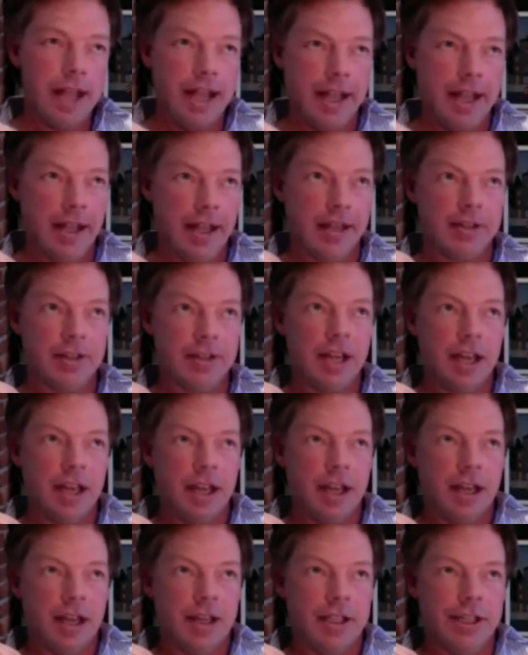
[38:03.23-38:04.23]
And,
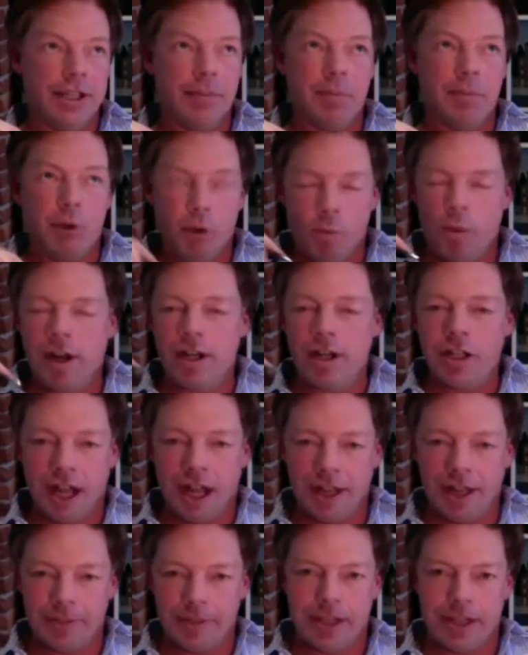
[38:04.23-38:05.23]
you know, boy, what a
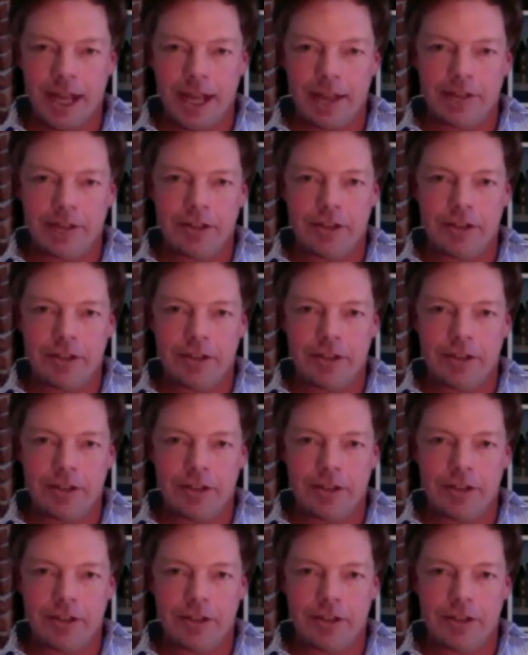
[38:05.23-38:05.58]
giant mistake.